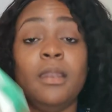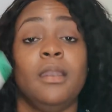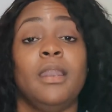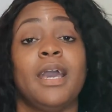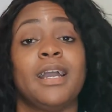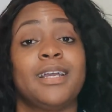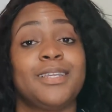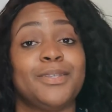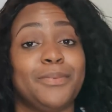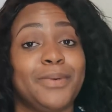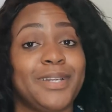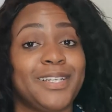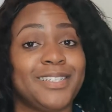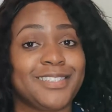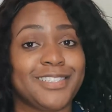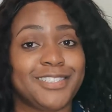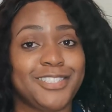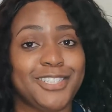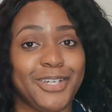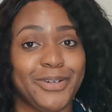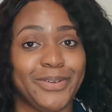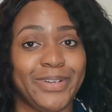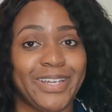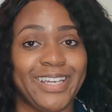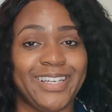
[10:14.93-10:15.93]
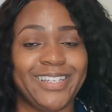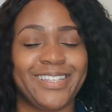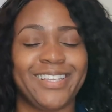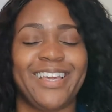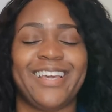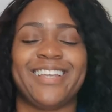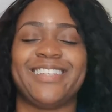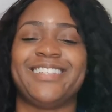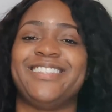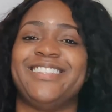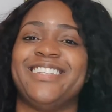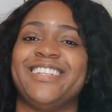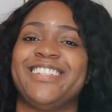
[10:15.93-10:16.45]
Next one is a tunic
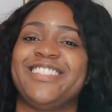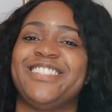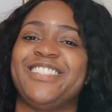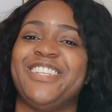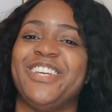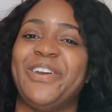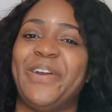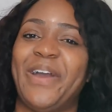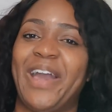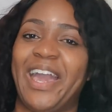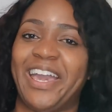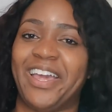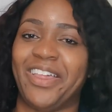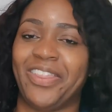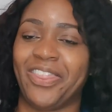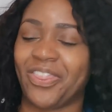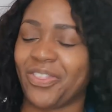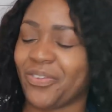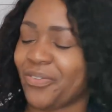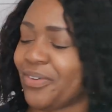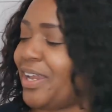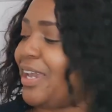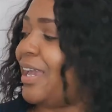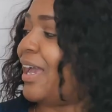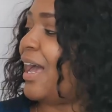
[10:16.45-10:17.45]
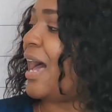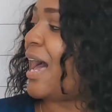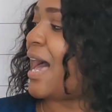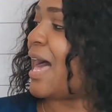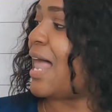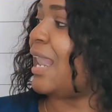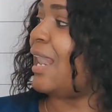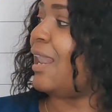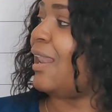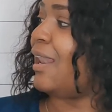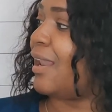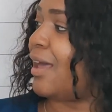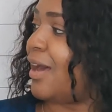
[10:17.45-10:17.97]
at 6283.
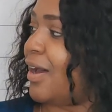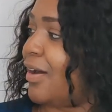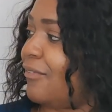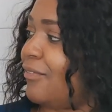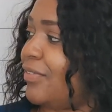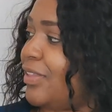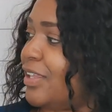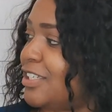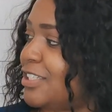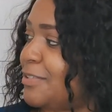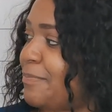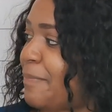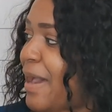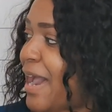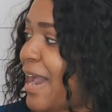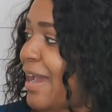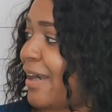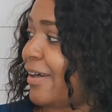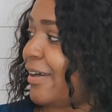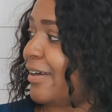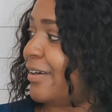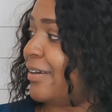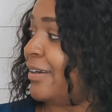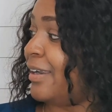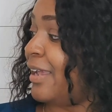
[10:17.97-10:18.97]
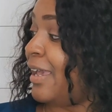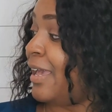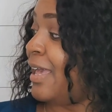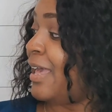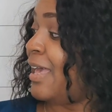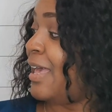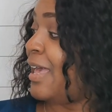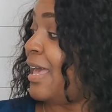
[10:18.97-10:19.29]
I love this pattern.